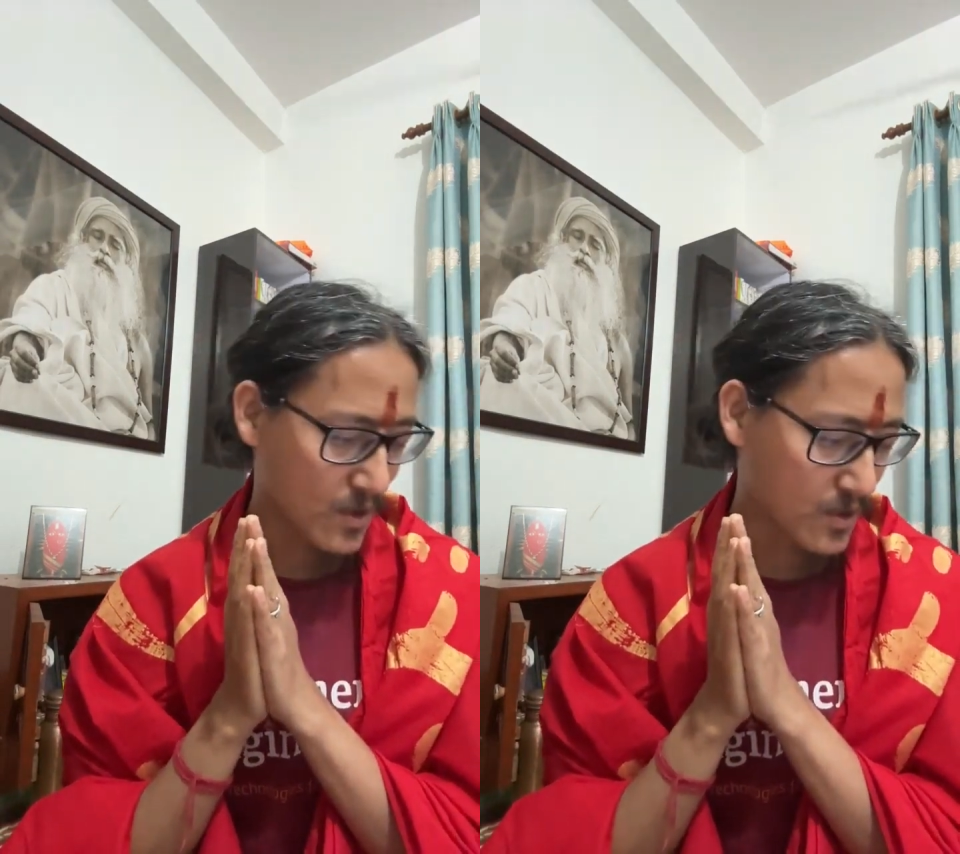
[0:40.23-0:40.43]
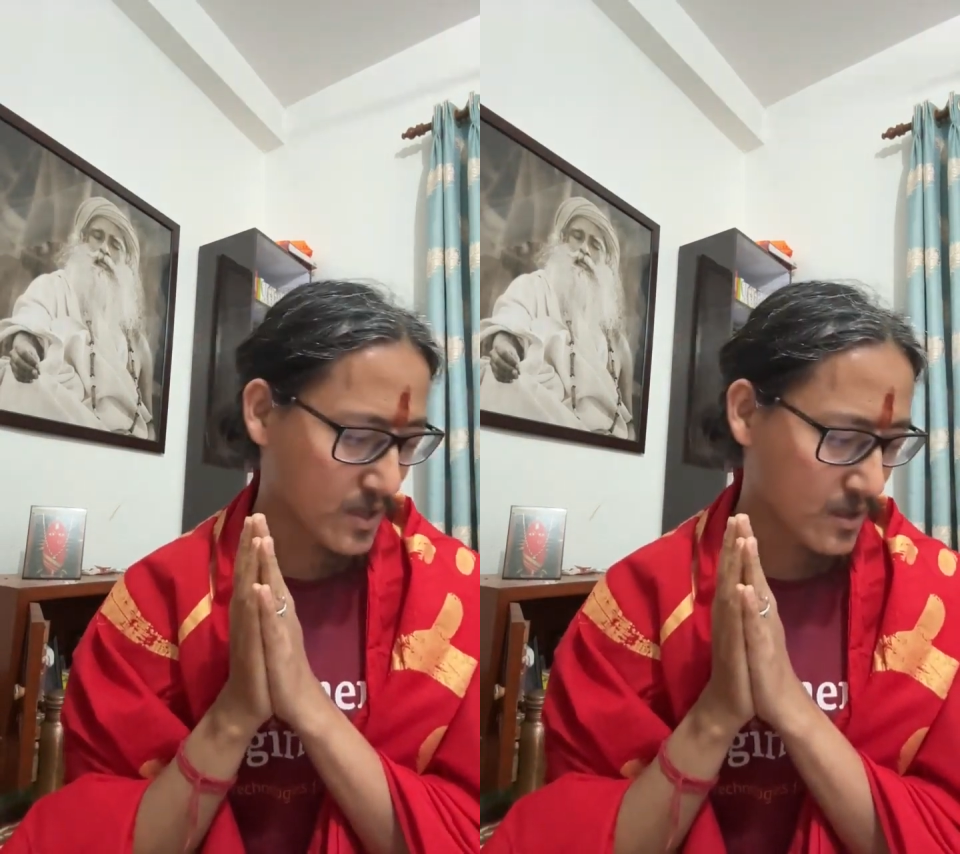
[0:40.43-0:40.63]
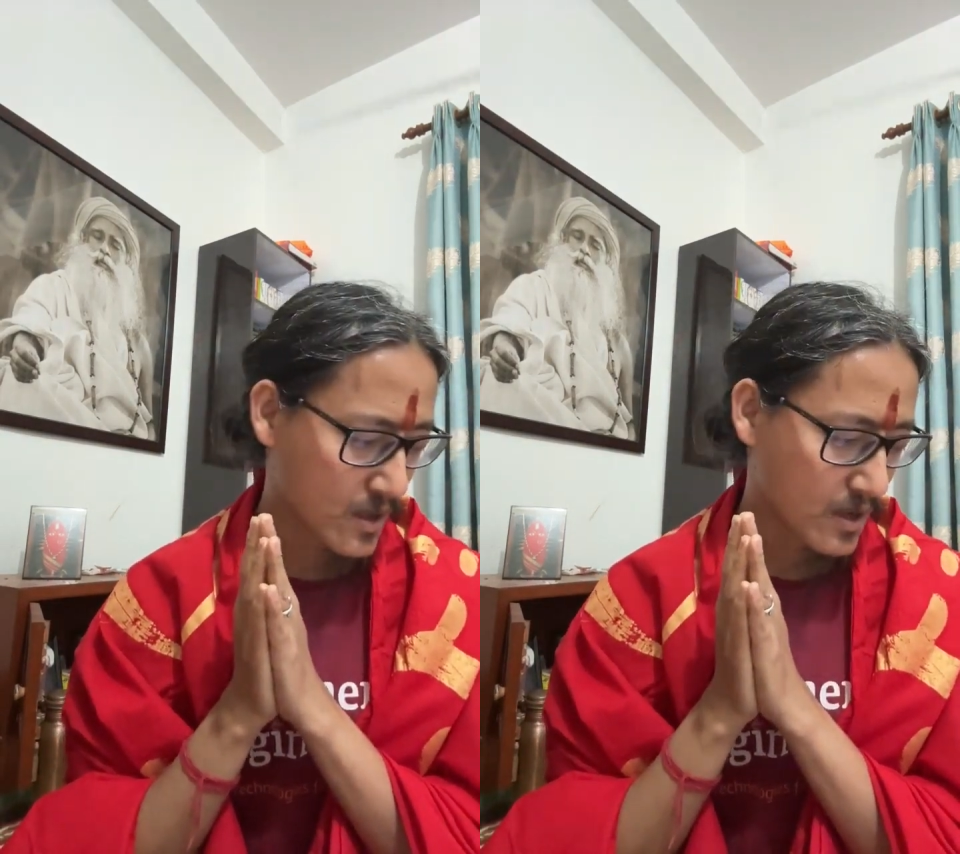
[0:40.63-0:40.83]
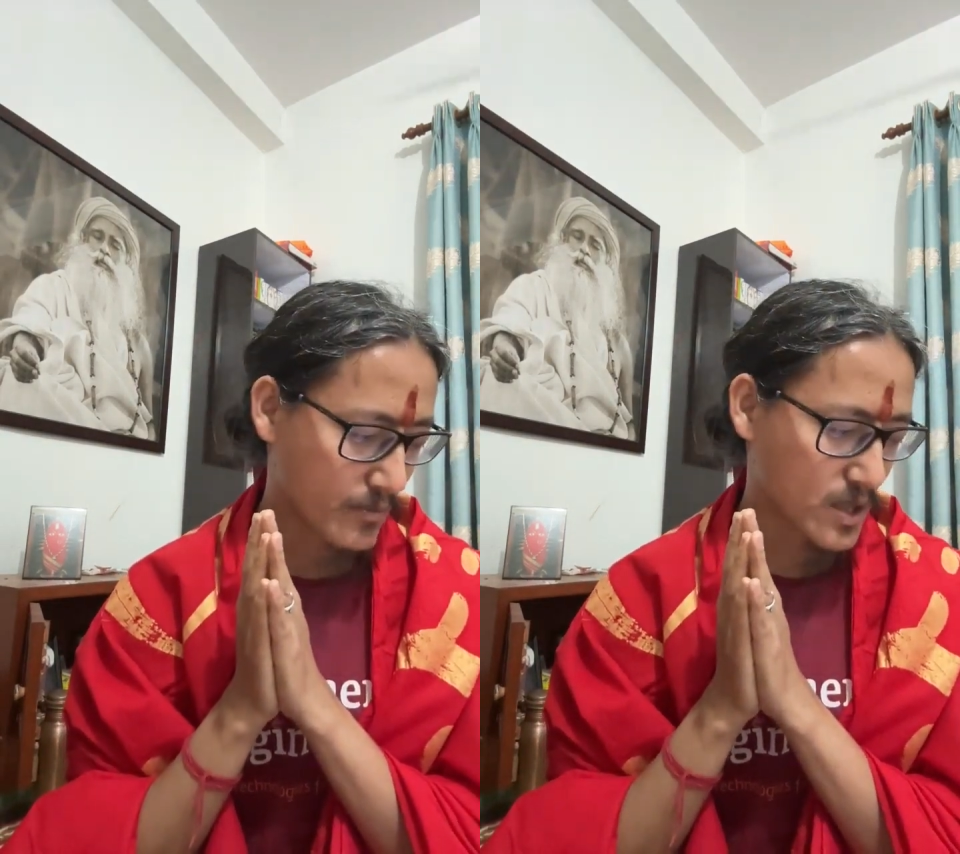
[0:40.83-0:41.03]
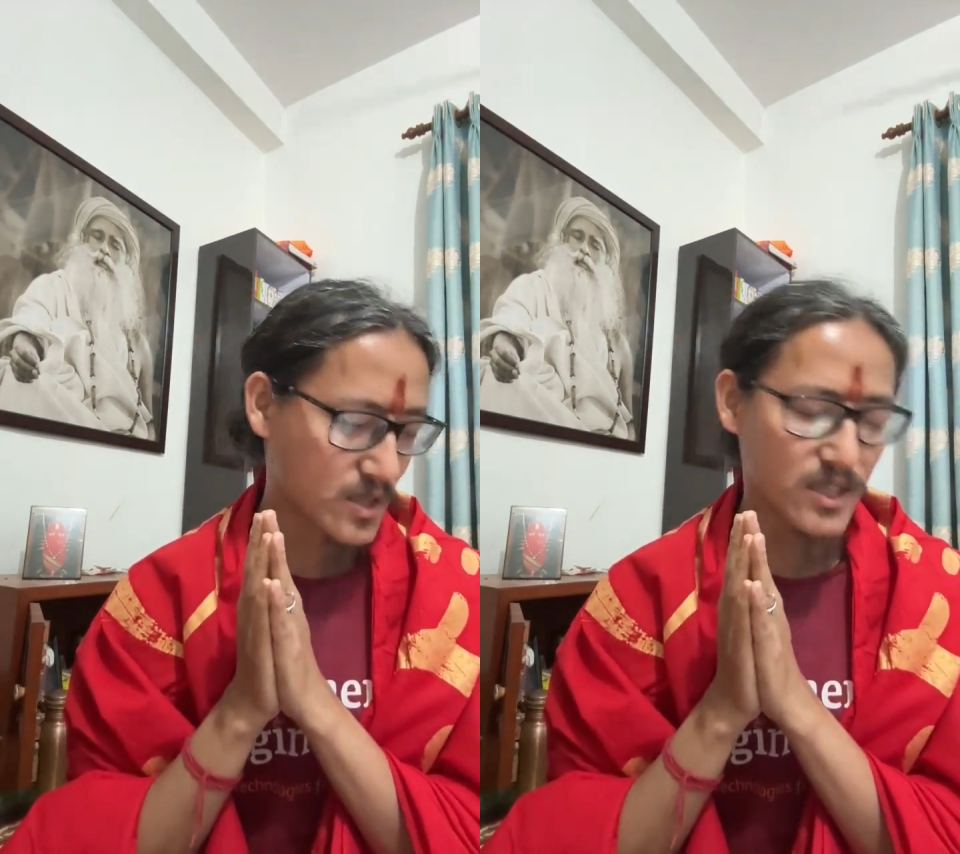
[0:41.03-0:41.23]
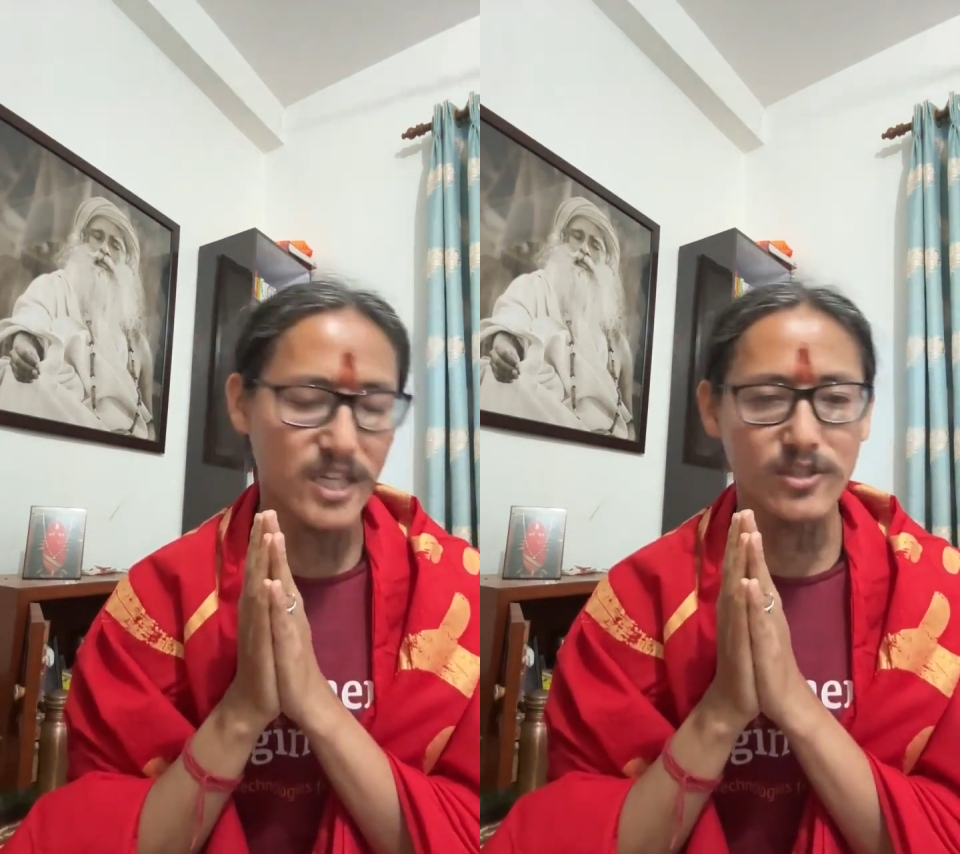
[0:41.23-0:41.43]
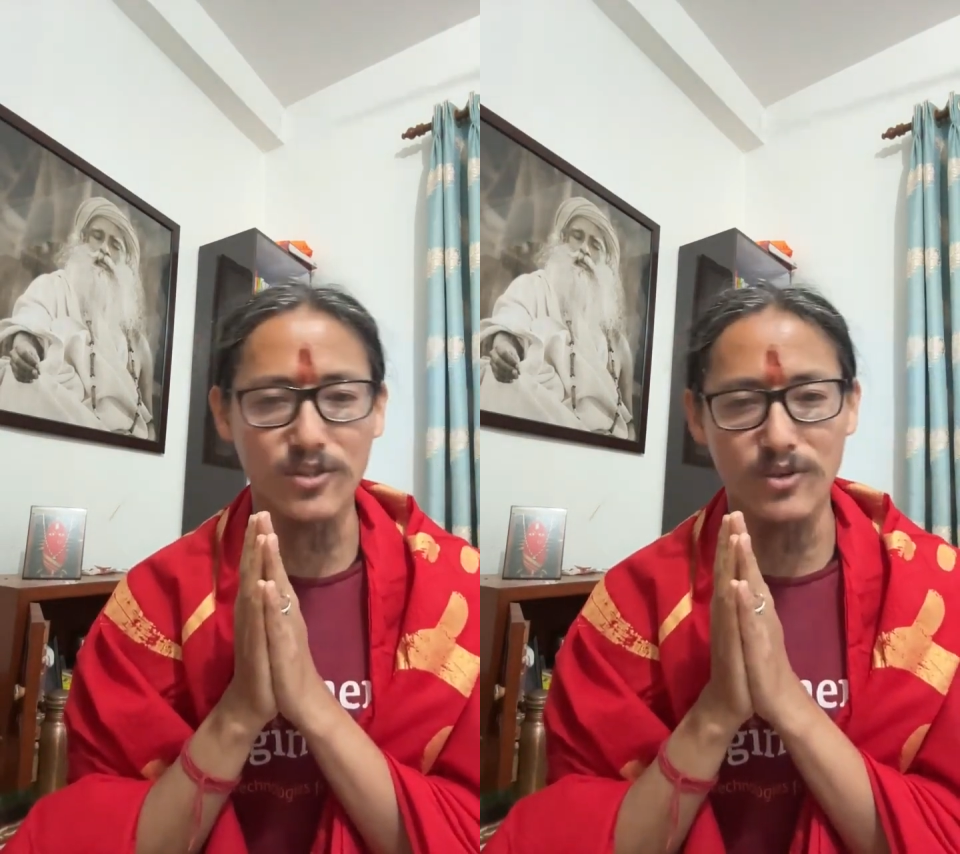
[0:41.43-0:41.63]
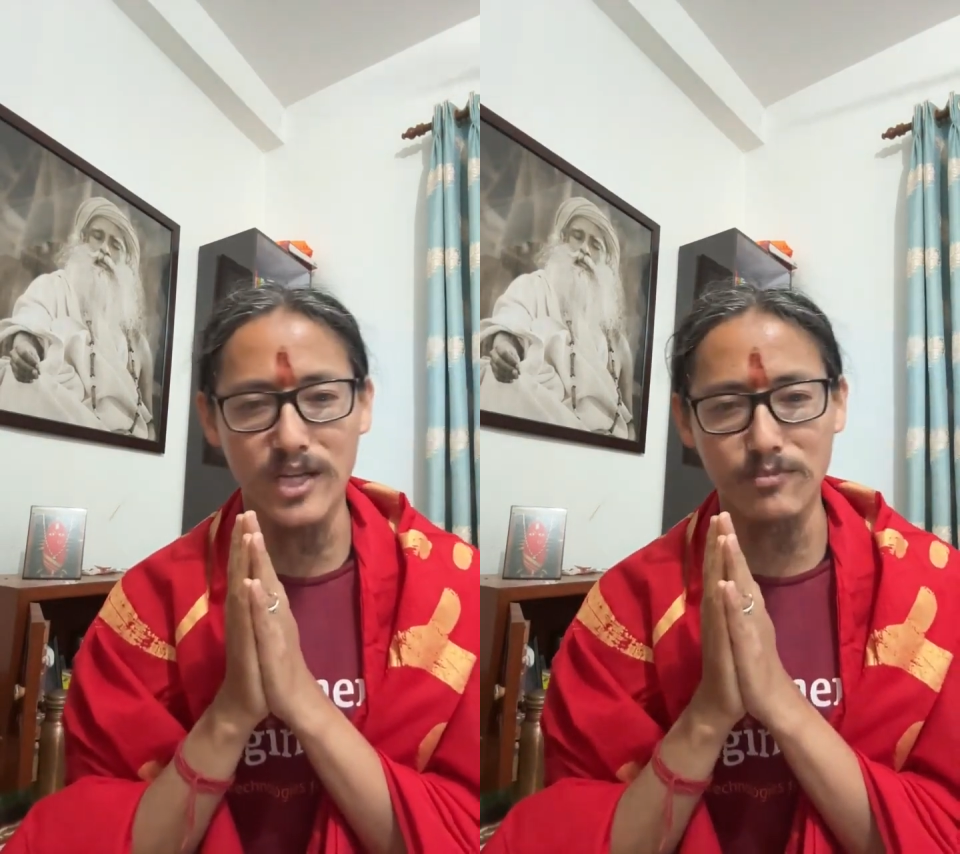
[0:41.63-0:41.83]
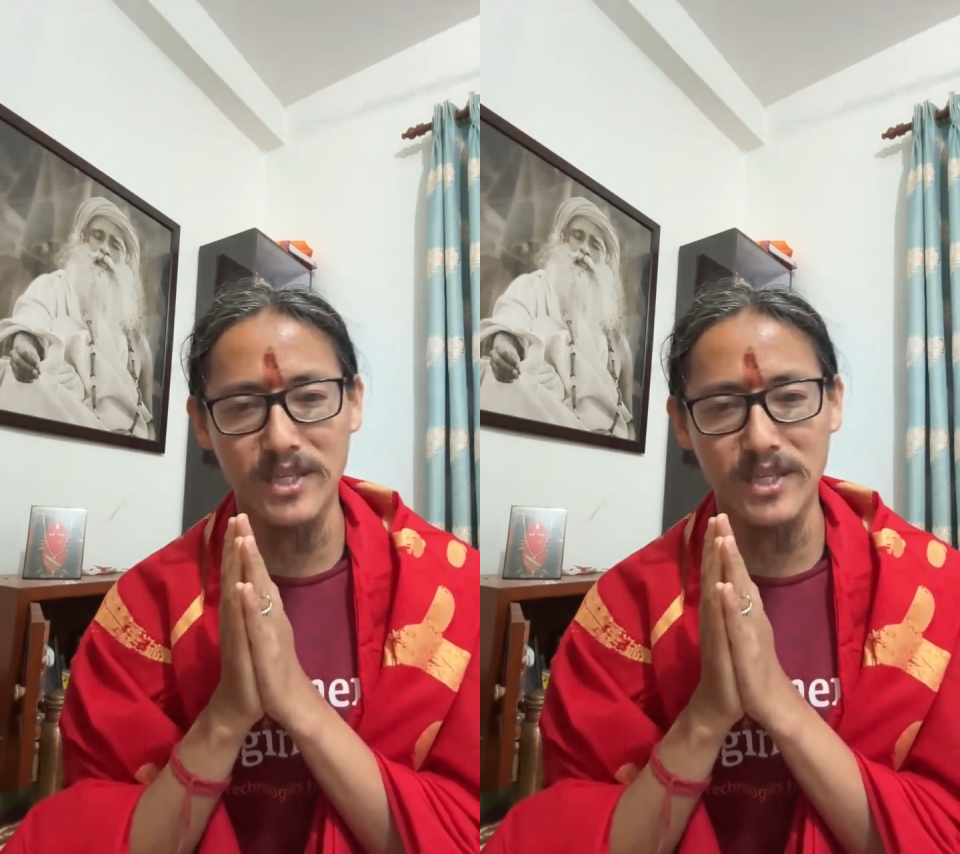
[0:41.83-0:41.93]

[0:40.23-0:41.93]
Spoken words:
Okay, but just like Sadhguru has